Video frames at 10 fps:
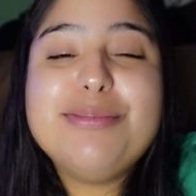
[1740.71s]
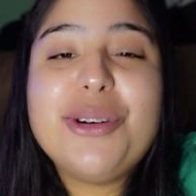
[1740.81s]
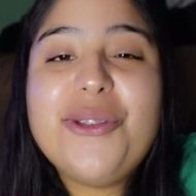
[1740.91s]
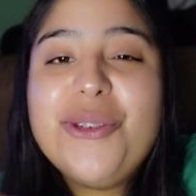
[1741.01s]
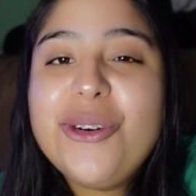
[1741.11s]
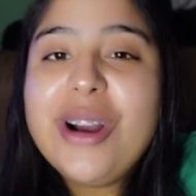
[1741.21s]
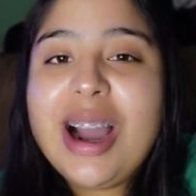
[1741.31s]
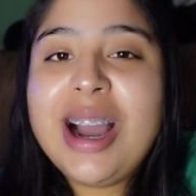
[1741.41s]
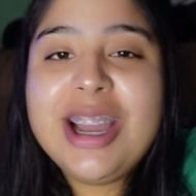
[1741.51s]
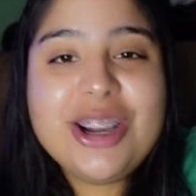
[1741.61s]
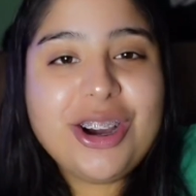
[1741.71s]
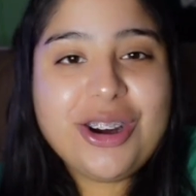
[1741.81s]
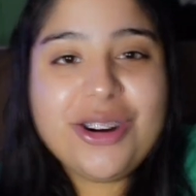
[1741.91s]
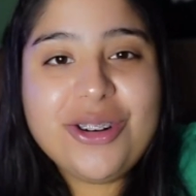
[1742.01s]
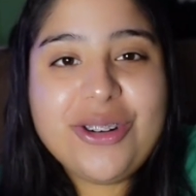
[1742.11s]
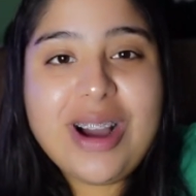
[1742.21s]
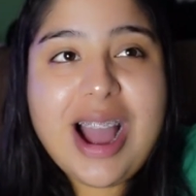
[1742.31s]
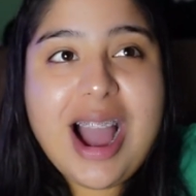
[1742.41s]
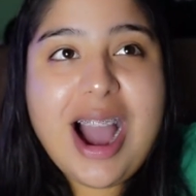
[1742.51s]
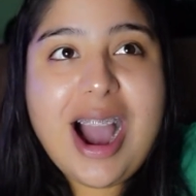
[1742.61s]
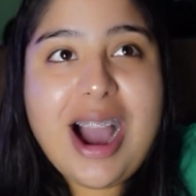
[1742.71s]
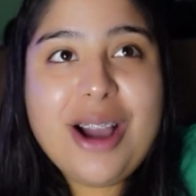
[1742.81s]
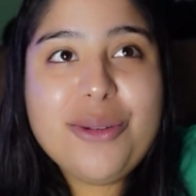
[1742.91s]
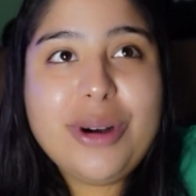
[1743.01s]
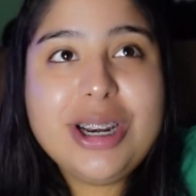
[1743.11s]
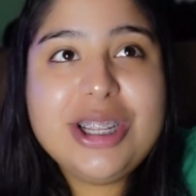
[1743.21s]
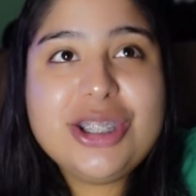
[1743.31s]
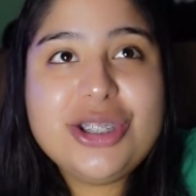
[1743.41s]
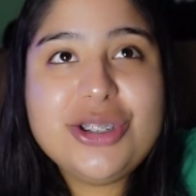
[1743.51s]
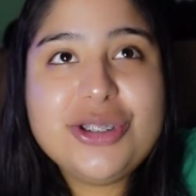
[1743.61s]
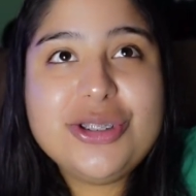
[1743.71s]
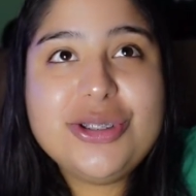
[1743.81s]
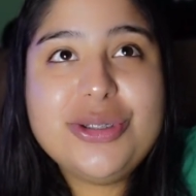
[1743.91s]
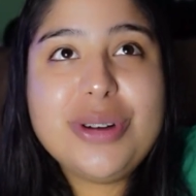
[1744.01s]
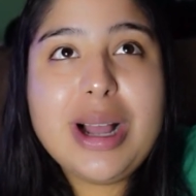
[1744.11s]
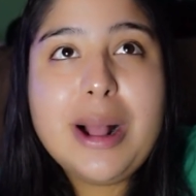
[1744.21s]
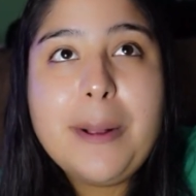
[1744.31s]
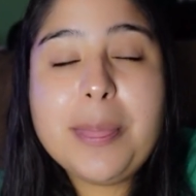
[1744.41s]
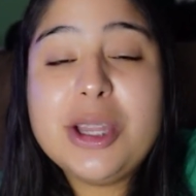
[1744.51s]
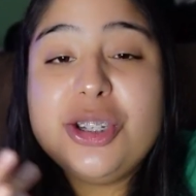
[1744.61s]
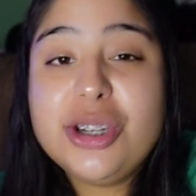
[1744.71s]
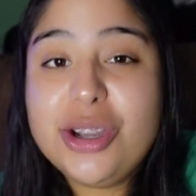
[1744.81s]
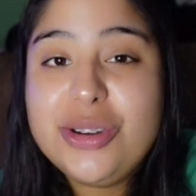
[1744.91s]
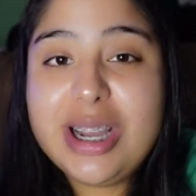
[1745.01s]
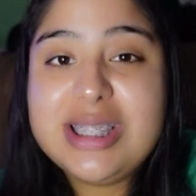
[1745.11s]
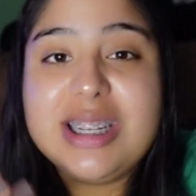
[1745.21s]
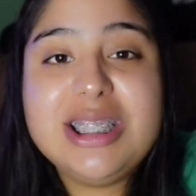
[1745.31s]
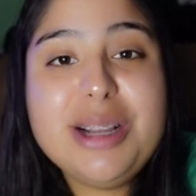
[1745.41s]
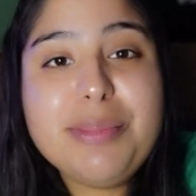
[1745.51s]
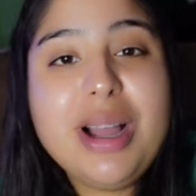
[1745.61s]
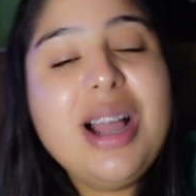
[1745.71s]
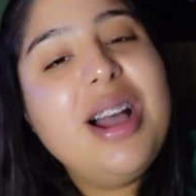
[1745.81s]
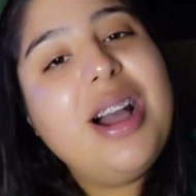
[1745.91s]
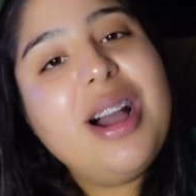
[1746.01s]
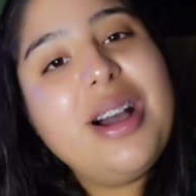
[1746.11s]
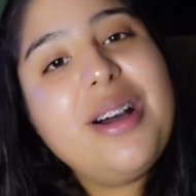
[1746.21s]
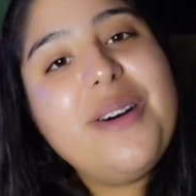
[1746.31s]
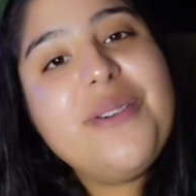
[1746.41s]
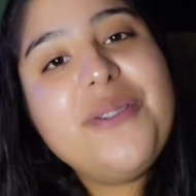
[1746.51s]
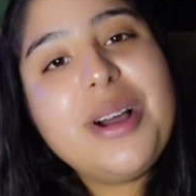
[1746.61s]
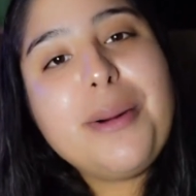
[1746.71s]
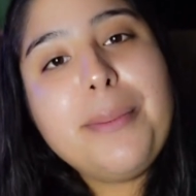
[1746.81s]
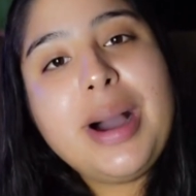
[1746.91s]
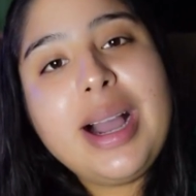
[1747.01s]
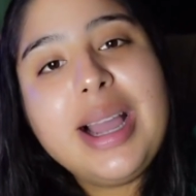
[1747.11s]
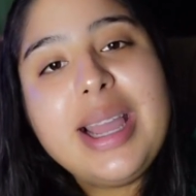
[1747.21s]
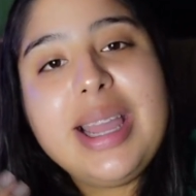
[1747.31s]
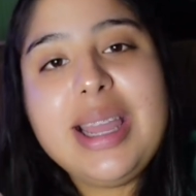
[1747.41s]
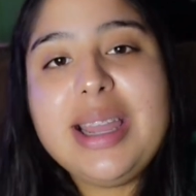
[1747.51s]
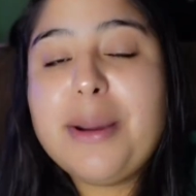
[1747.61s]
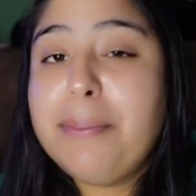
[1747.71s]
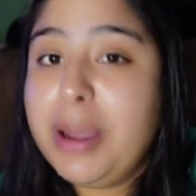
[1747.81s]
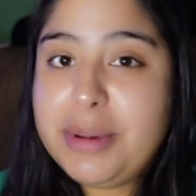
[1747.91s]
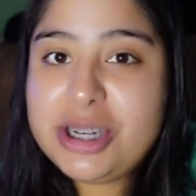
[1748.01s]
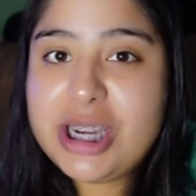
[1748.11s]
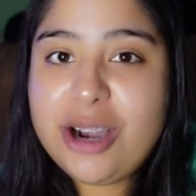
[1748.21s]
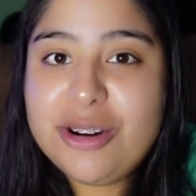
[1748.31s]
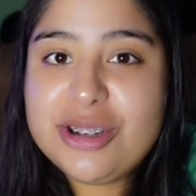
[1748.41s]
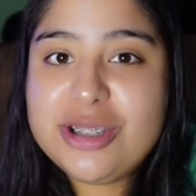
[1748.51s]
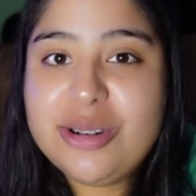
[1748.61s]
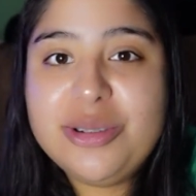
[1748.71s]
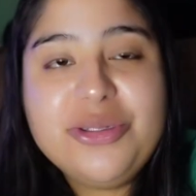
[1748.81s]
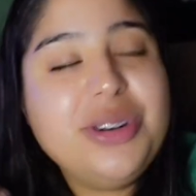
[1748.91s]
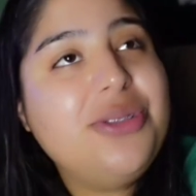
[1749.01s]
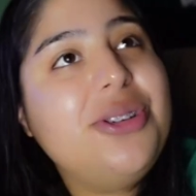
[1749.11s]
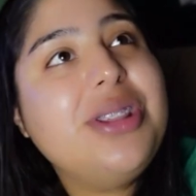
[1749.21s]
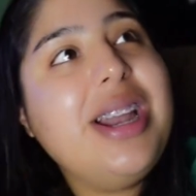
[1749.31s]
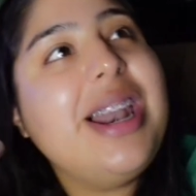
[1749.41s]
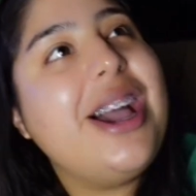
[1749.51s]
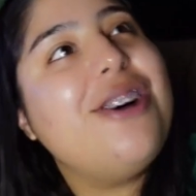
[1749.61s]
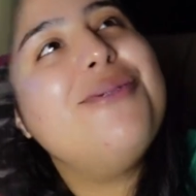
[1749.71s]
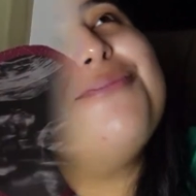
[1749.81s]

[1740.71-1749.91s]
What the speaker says: before I go, I wanted to show you guys a clip of my baby shower, so I'm finna roll that now.